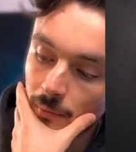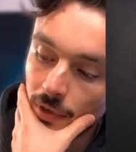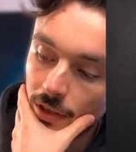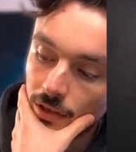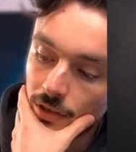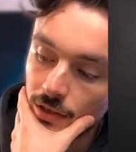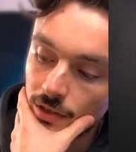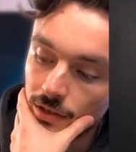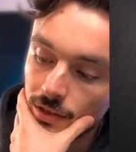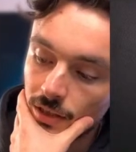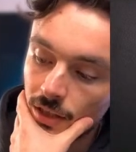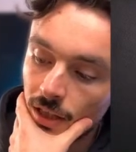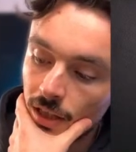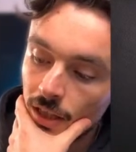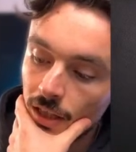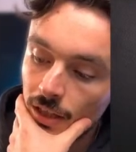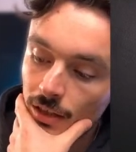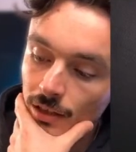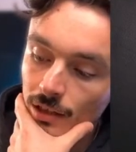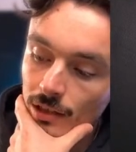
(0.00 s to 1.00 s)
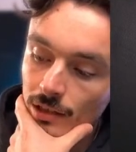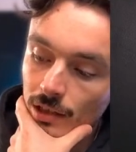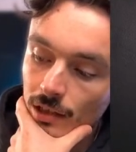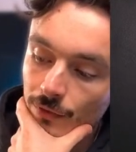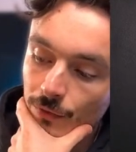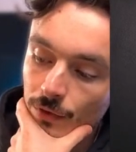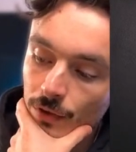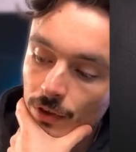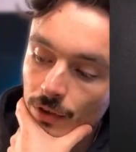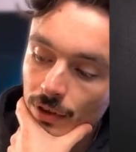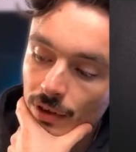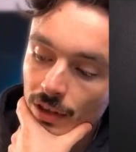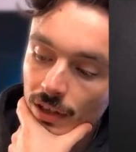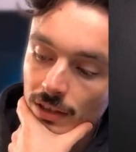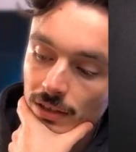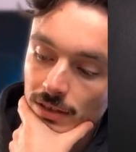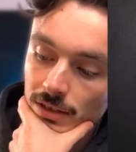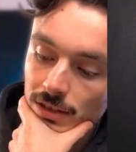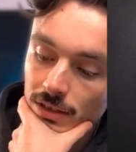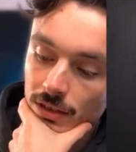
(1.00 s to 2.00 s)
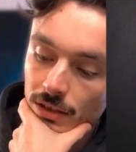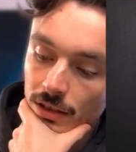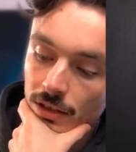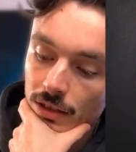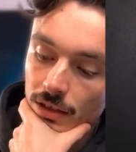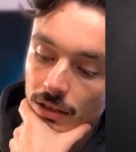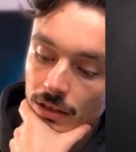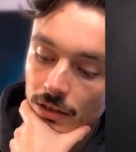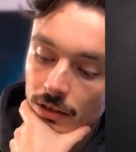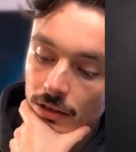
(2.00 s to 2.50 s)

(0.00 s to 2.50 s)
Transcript: because there's a few things that